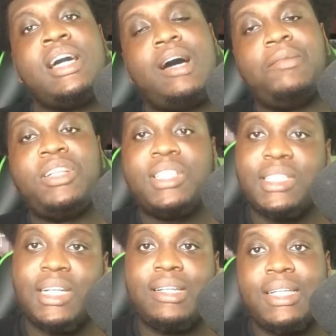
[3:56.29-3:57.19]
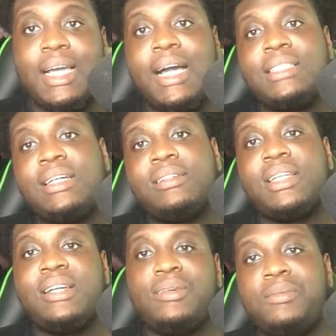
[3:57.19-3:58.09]
I'm not judging any guys out
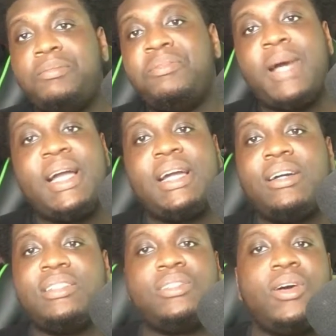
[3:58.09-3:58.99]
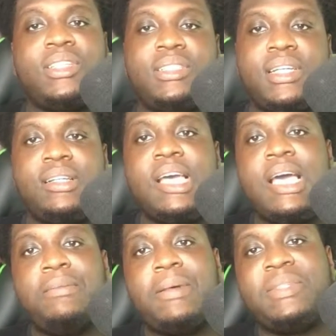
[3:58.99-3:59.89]
there who bang out his content.
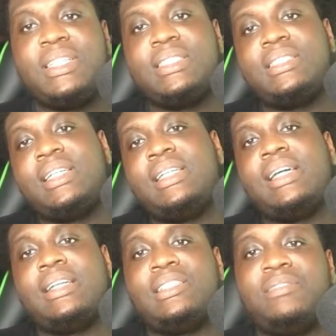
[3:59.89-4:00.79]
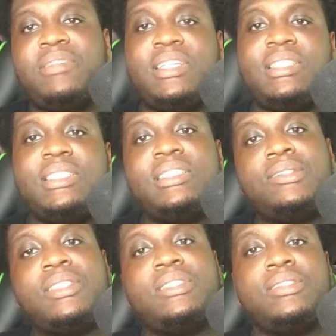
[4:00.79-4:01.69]
I'm trying to say that, do you think these
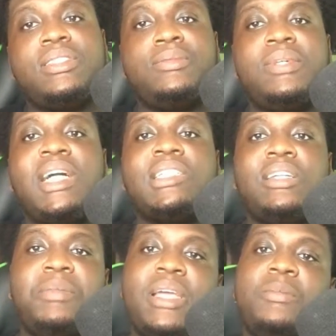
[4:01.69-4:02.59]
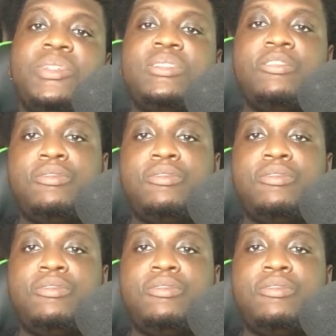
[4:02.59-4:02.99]
little children will actually be able to